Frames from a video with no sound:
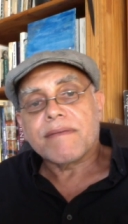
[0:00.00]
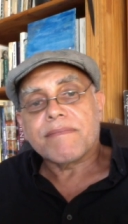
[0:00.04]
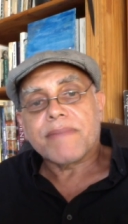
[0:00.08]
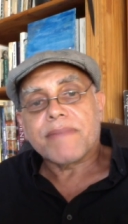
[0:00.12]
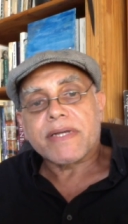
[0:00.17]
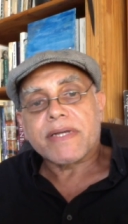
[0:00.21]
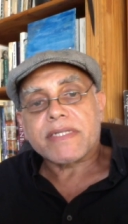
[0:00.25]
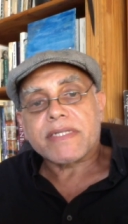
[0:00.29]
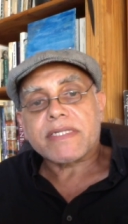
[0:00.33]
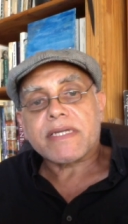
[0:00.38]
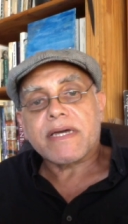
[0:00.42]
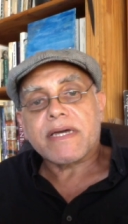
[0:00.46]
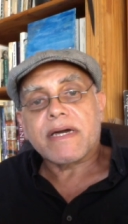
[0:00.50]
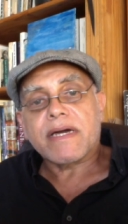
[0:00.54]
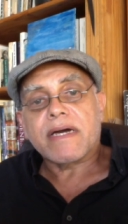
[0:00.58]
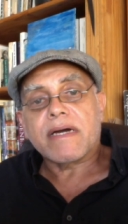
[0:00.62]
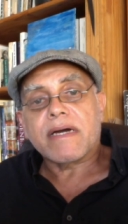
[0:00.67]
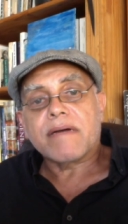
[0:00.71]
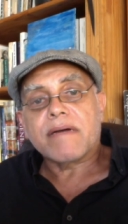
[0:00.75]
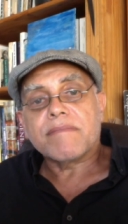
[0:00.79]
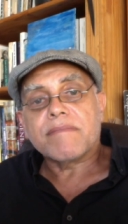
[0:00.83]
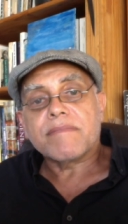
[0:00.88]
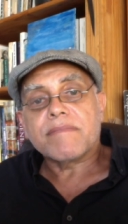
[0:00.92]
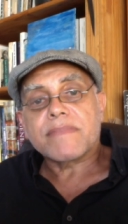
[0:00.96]
But
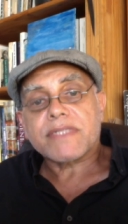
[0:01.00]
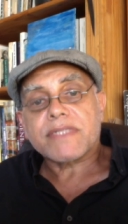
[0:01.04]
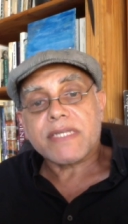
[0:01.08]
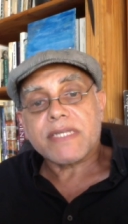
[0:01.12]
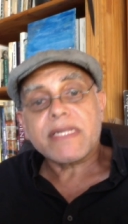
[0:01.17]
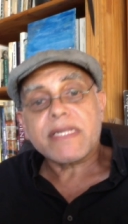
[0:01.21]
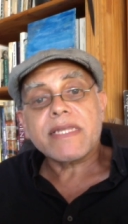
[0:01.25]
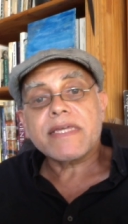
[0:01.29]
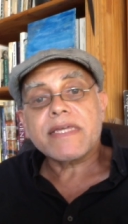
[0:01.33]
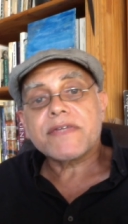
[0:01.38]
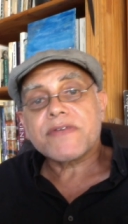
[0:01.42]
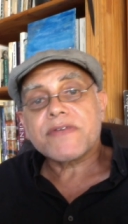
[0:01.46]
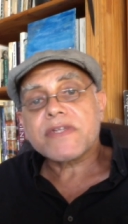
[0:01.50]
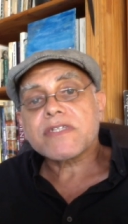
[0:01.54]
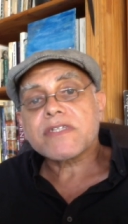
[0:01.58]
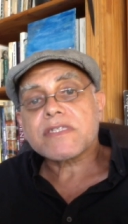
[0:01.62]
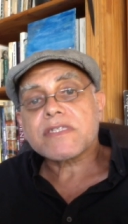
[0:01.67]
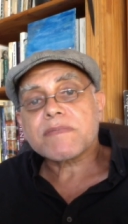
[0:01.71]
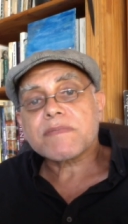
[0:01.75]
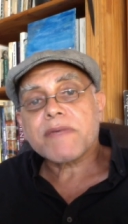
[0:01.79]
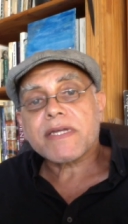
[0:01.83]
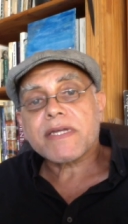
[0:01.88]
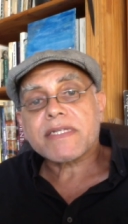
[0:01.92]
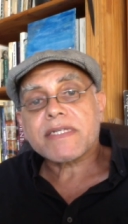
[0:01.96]
certainly in
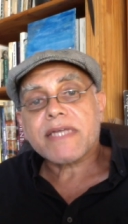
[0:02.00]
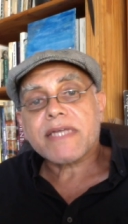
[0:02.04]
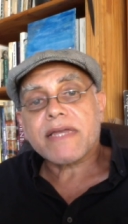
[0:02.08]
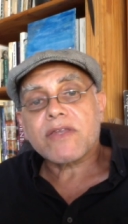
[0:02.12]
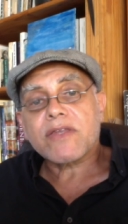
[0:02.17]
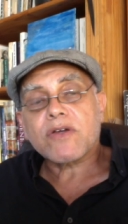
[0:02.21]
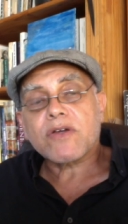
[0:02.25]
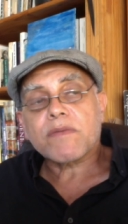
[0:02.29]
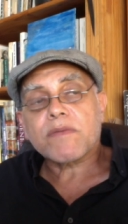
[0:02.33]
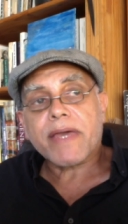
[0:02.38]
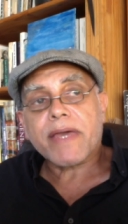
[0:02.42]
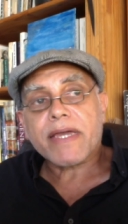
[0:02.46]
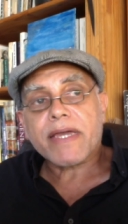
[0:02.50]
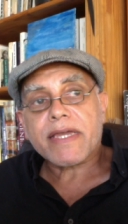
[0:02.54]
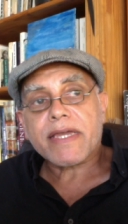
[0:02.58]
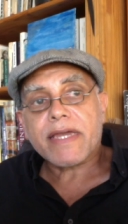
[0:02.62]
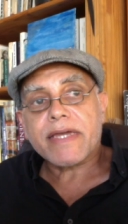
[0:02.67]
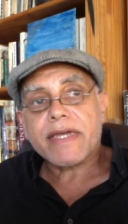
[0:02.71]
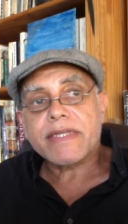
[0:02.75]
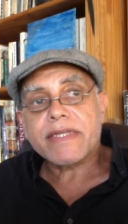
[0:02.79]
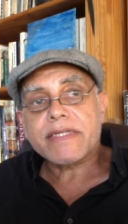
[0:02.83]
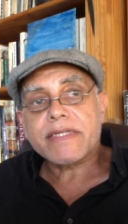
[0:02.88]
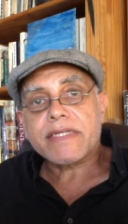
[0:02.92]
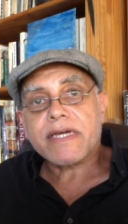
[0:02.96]
retrospect, I look back
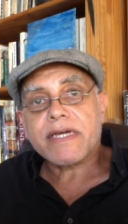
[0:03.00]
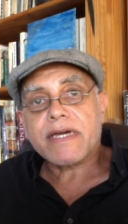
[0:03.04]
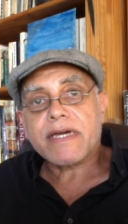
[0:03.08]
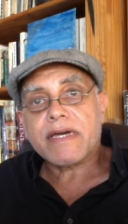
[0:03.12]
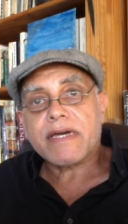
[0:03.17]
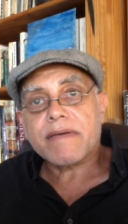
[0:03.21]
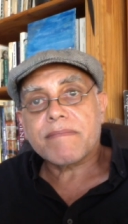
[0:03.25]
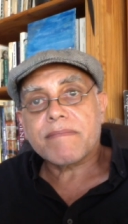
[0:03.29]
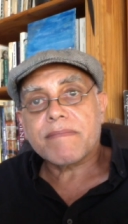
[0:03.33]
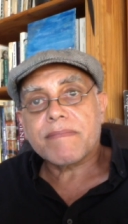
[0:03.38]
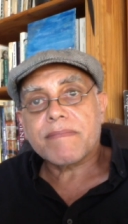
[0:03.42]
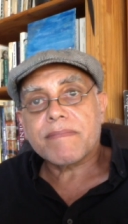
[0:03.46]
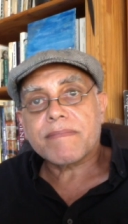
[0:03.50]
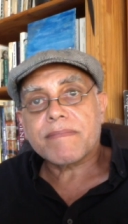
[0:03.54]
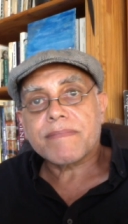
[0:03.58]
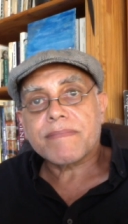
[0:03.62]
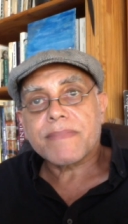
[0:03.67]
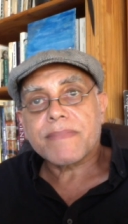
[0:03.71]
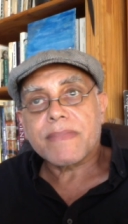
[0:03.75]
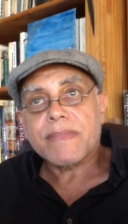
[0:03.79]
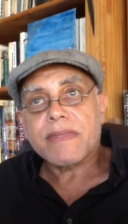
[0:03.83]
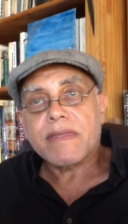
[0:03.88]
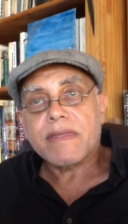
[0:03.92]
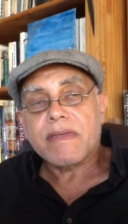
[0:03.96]
and
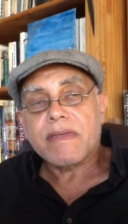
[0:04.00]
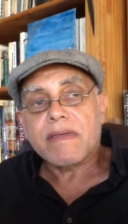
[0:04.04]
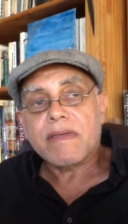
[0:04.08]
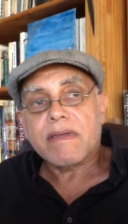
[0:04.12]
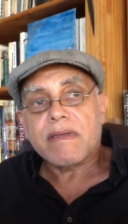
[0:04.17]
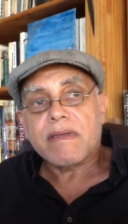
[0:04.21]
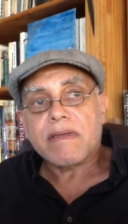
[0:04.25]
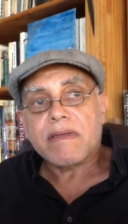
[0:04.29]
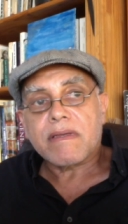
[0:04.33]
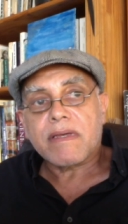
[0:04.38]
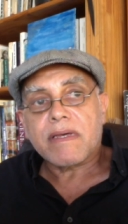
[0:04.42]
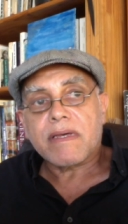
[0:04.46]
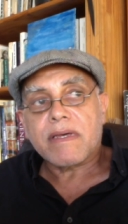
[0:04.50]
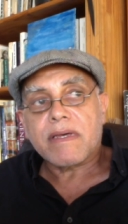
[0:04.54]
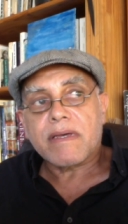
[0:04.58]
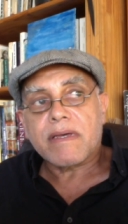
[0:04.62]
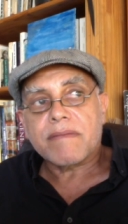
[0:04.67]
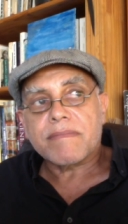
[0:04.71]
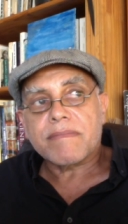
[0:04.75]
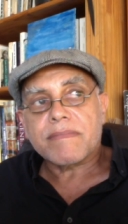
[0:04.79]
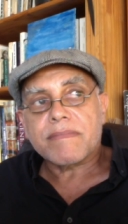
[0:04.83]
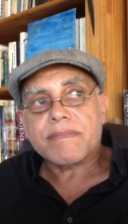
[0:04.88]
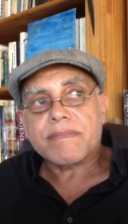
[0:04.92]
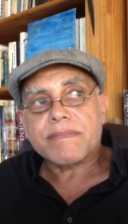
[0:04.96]

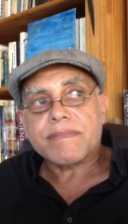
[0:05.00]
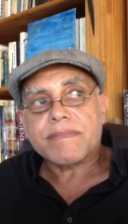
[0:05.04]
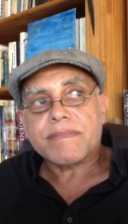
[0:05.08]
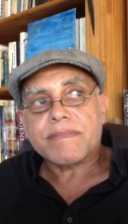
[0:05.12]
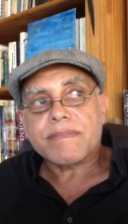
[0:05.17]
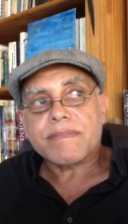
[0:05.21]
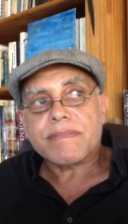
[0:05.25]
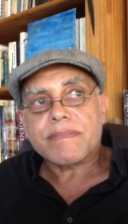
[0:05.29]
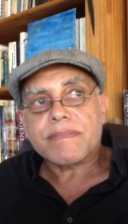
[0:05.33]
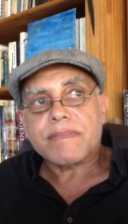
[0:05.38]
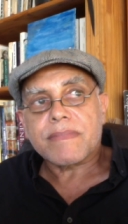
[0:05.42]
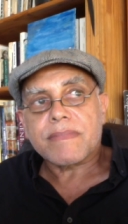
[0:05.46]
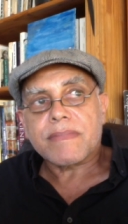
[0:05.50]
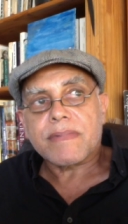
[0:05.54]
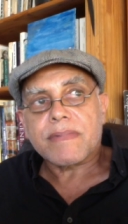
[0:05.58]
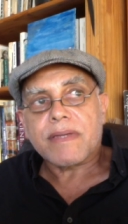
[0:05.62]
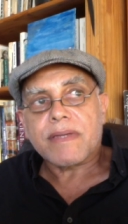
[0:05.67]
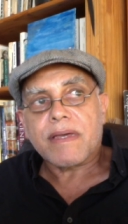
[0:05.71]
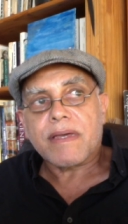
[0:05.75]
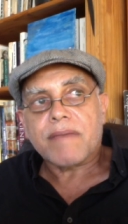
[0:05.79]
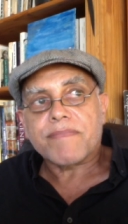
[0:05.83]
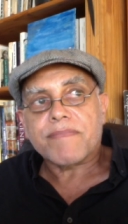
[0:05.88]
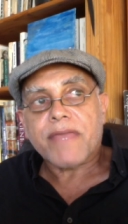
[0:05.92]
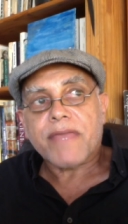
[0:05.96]

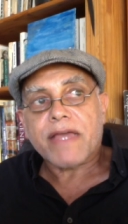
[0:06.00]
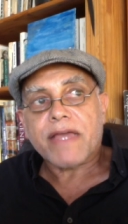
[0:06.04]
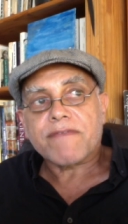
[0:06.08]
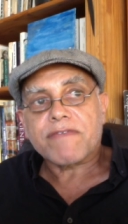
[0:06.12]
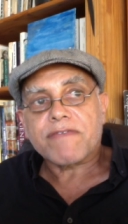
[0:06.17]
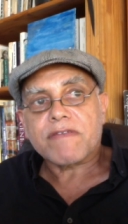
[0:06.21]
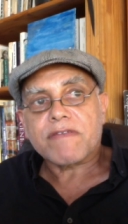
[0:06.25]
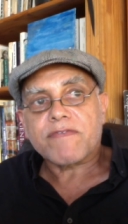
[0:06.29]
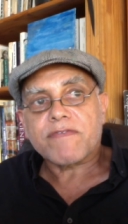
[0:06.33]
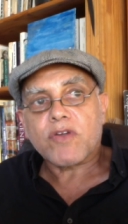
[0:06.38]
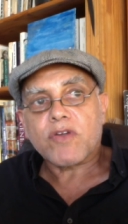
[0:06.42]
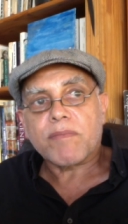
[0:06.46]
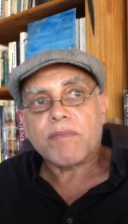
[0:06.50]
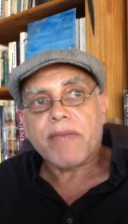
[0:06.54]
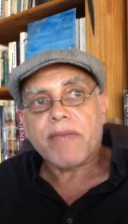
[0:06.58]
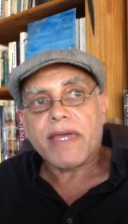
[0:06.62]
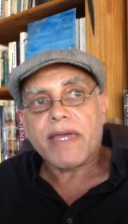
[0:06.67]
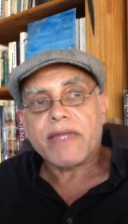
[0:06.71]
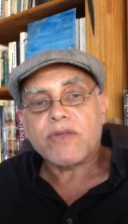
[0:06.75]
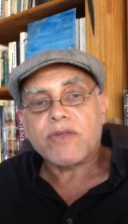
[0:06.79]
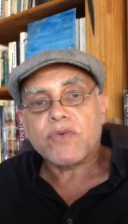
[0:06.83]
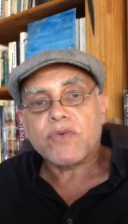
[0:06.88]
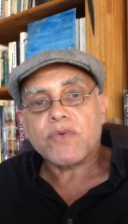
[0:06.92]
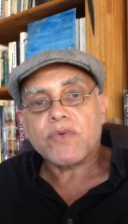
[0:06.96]
am thankful for a
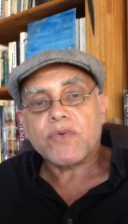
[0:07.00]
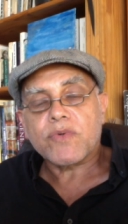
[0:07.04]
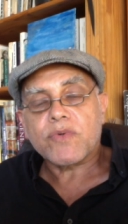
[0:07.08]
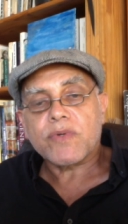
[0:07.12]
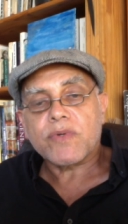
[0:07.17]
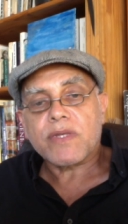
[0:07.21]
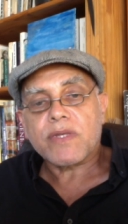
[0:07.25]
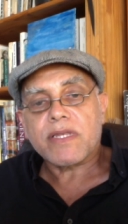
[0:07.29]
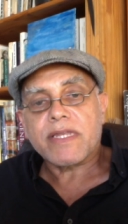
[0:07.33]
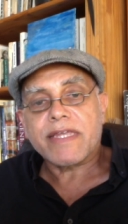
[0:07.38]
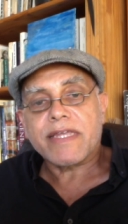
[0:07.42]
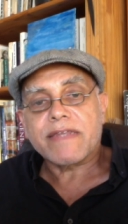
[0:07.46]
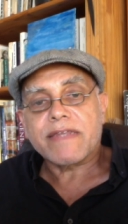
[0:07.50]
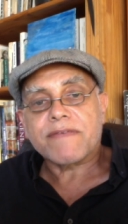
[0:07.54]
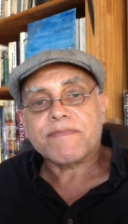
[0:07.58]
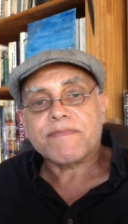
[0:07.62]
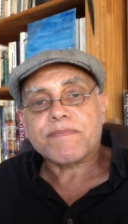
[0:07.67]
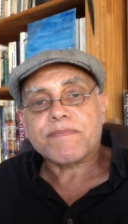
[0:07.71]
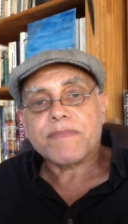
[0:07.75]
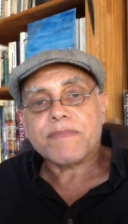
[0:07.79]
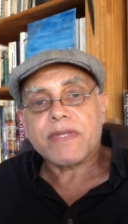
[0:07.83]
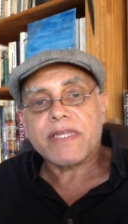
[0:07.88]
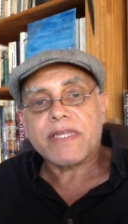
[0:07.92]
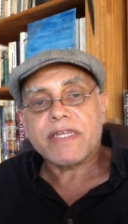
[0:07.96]
man who
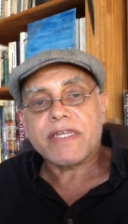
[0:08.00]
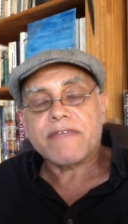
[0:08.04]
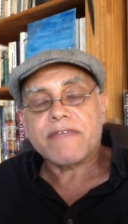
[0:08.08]
led